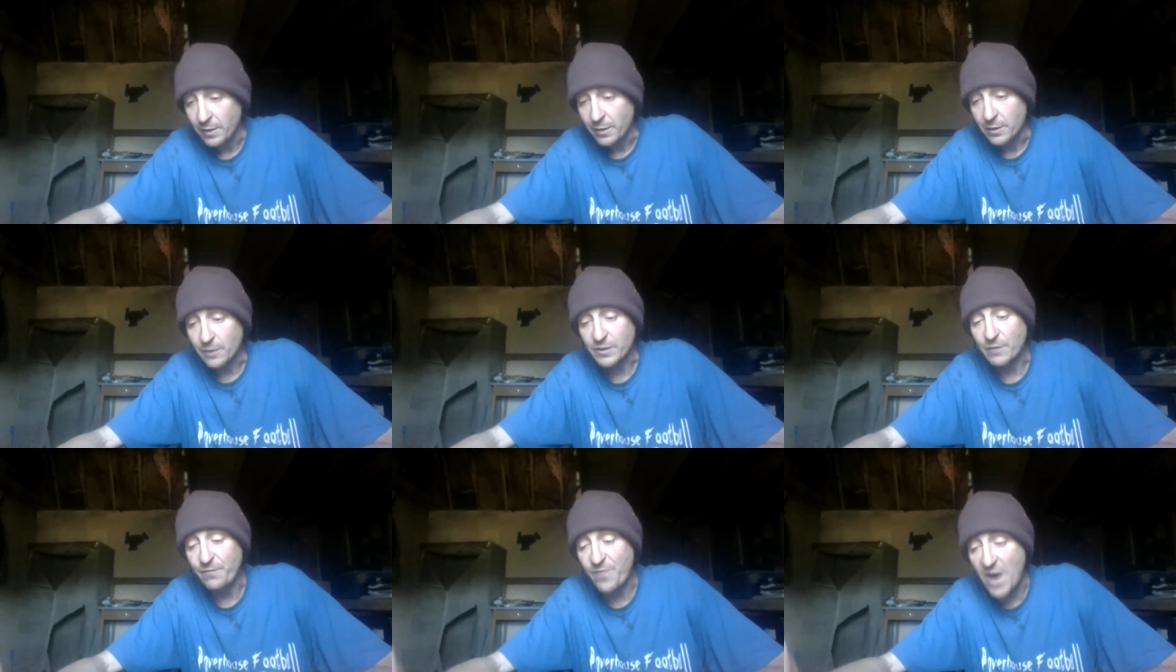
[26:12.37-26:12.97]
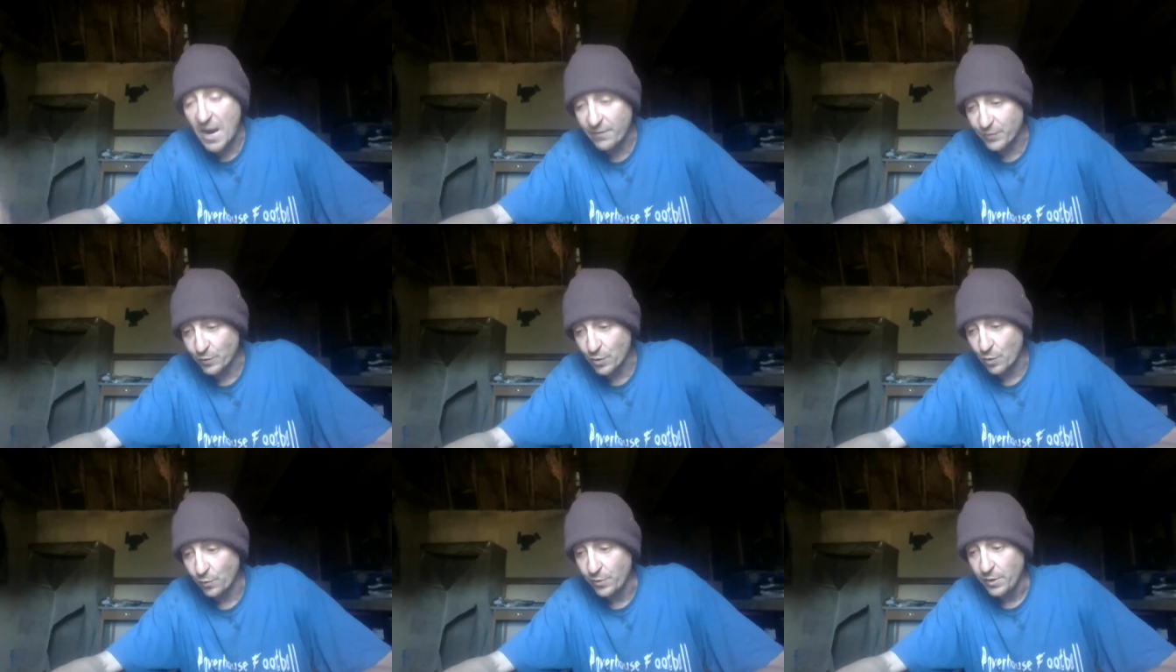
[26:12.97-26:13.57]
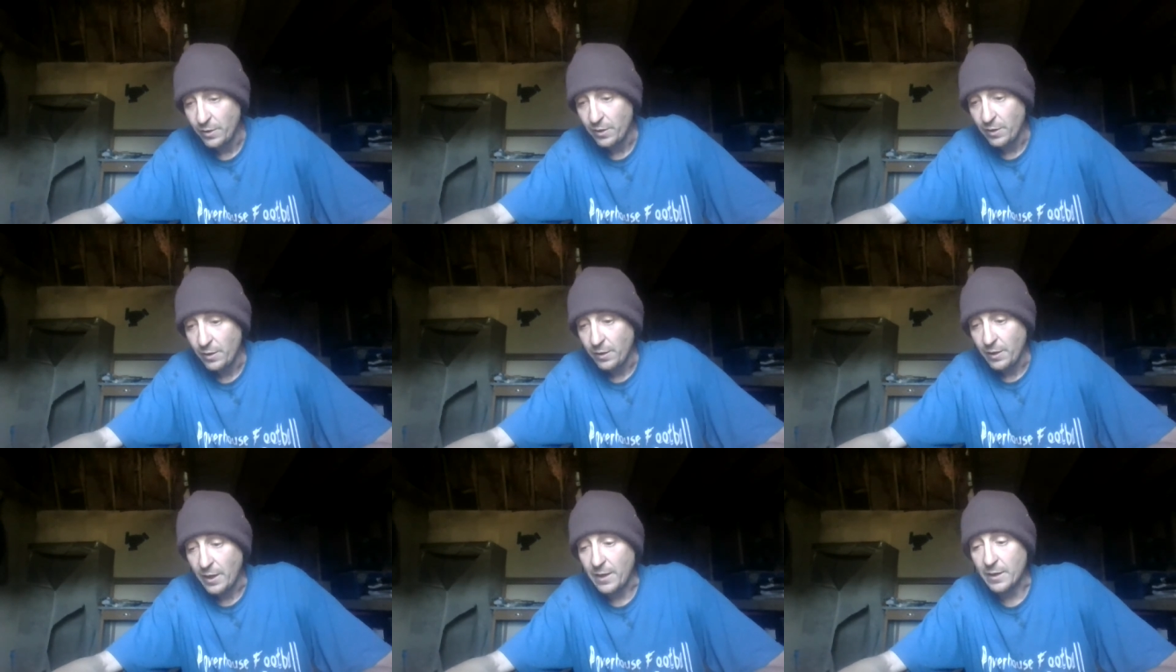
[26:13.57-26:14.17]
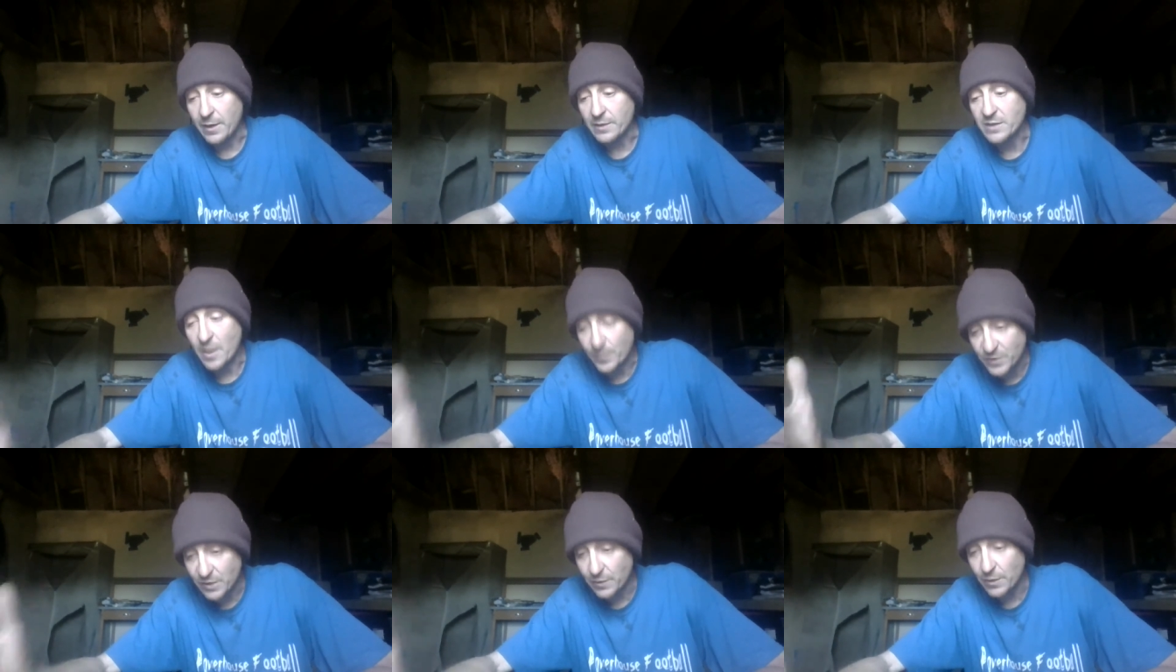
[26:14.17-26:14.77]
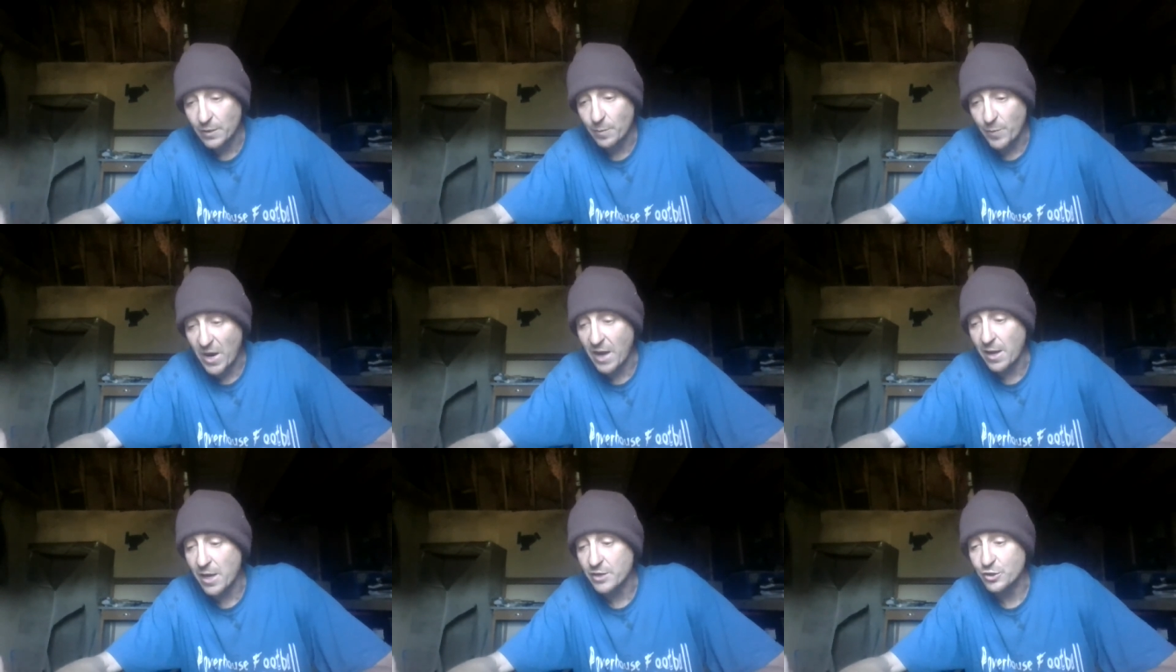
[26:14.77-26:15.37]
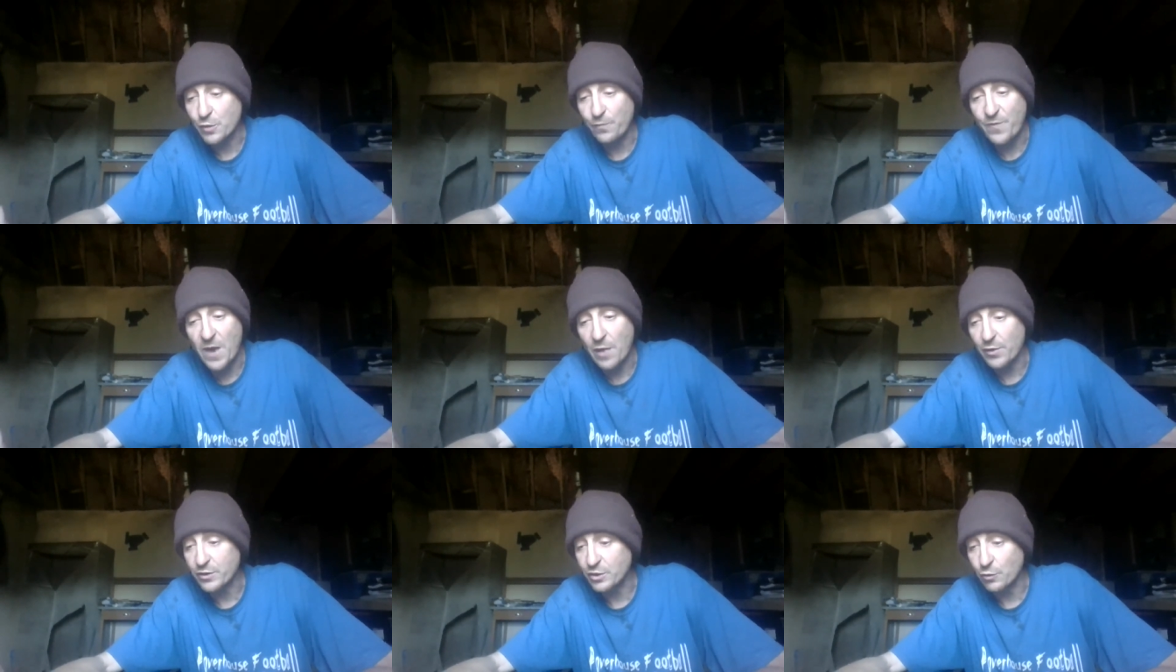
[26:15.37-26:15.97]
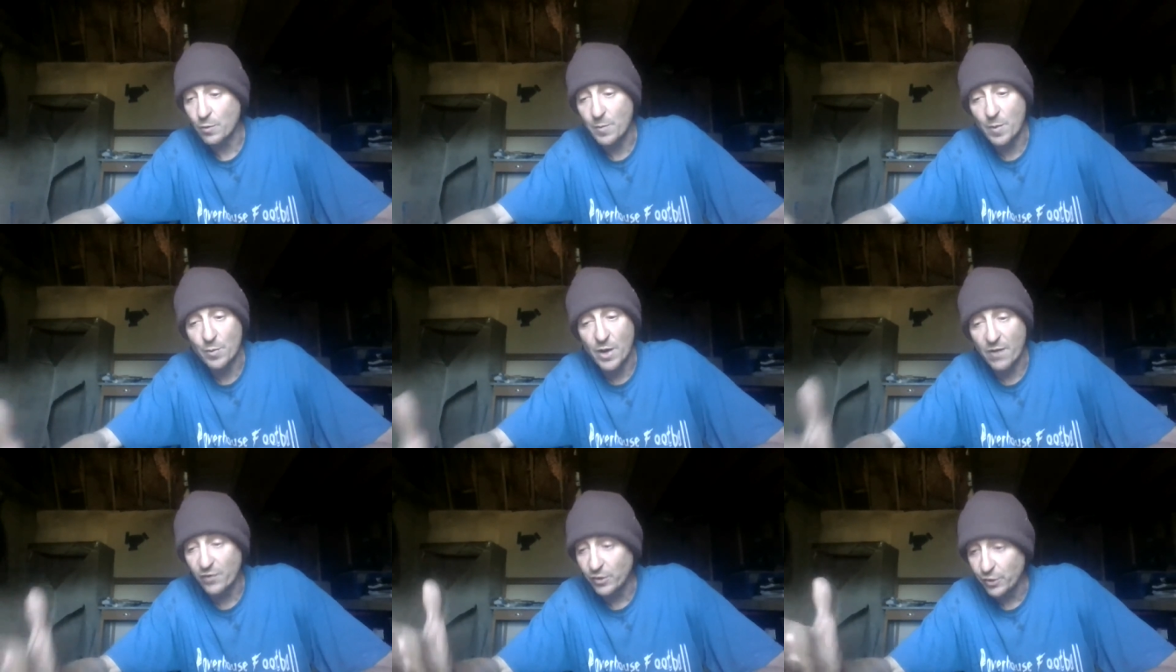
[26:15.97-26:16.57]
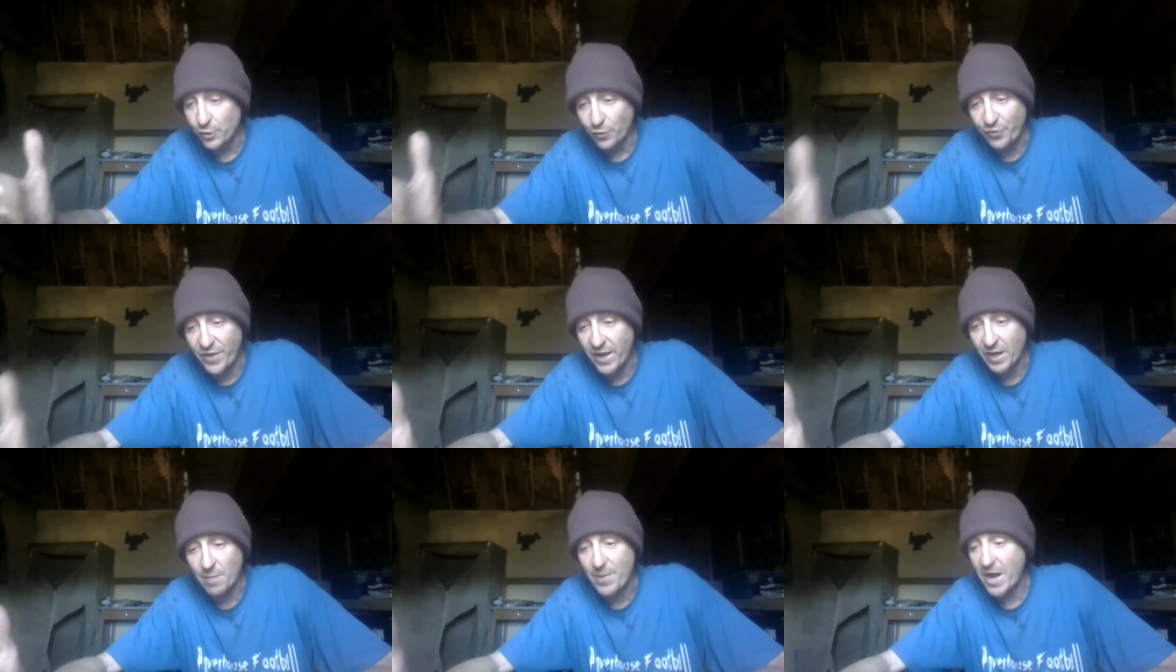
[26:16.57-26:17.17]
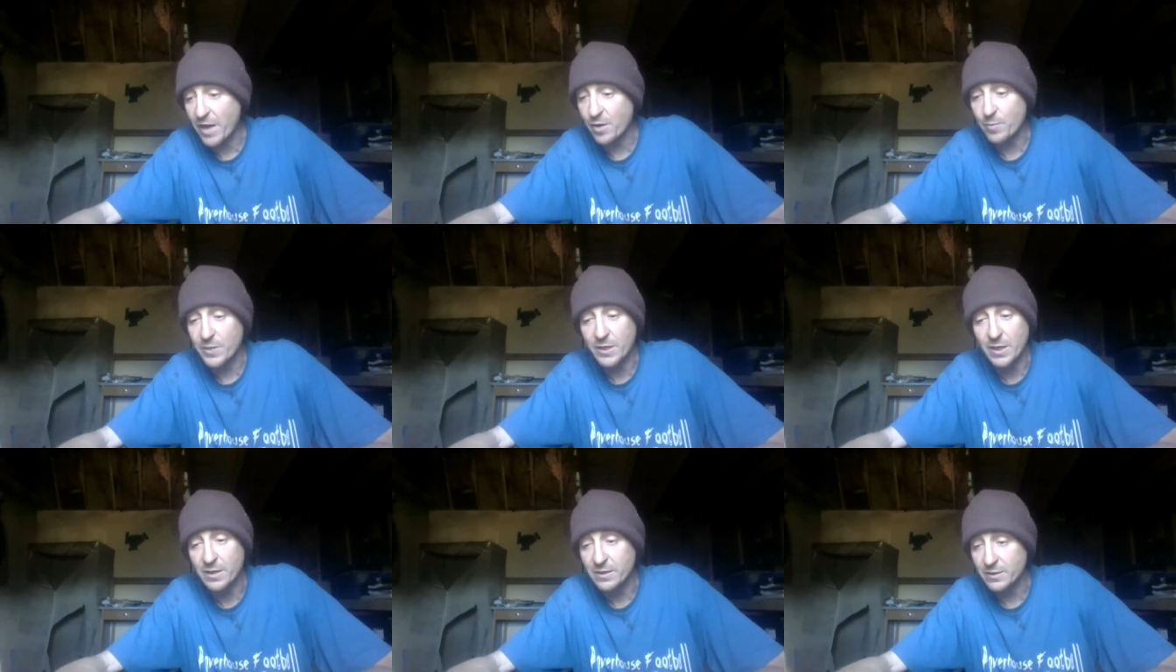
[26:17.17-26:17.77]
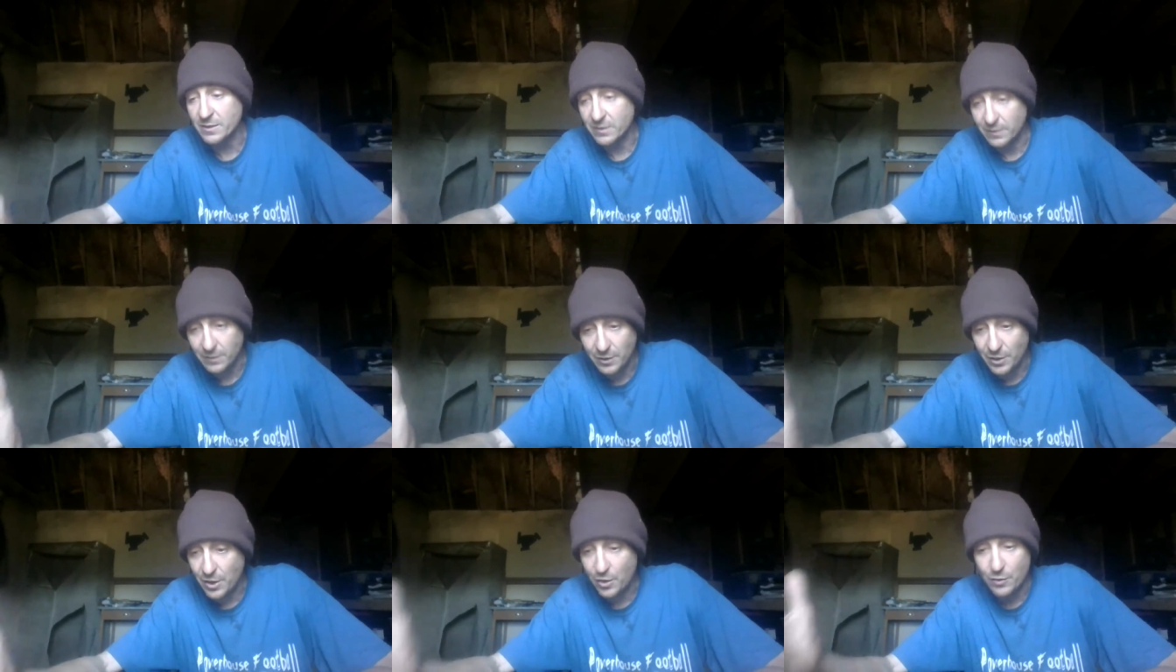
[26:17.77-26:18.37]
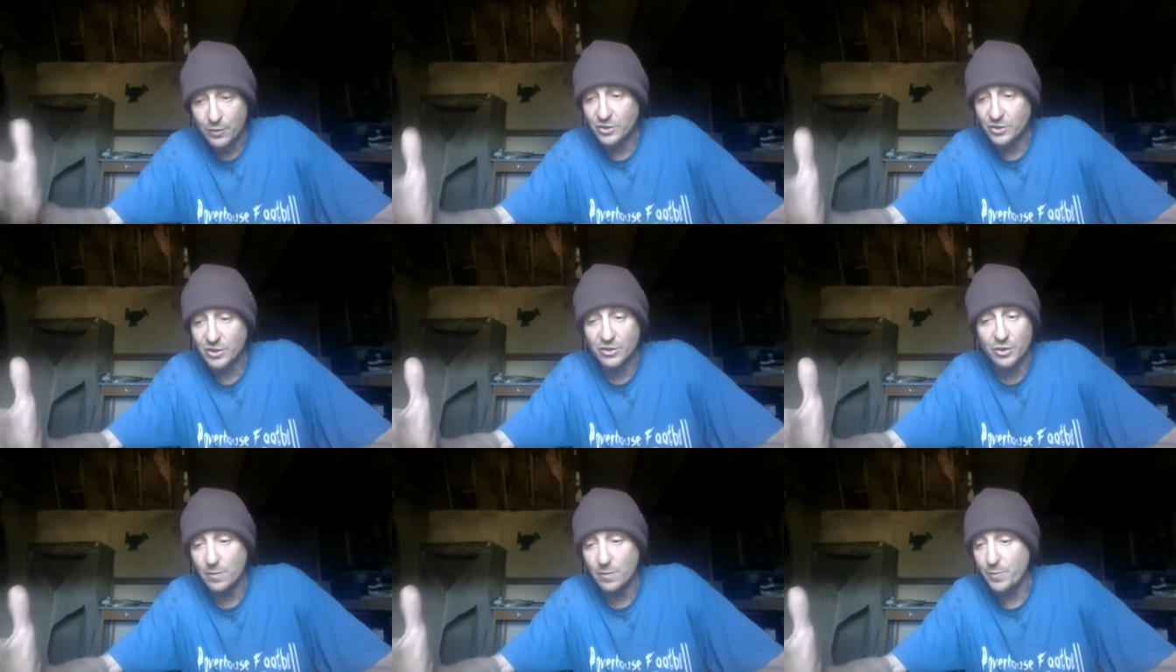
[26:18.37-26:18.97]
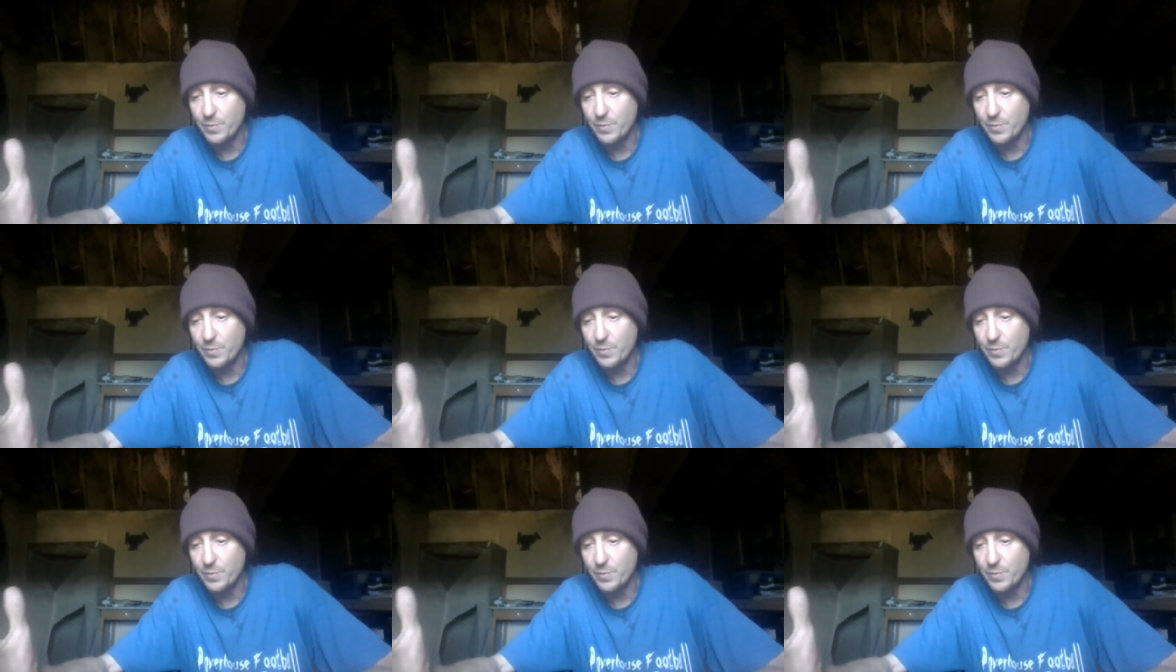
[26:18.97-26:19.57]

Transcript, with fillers: It's a five year old. And it's up to the biological father to remember every little thing about her because, you know, it's just going to be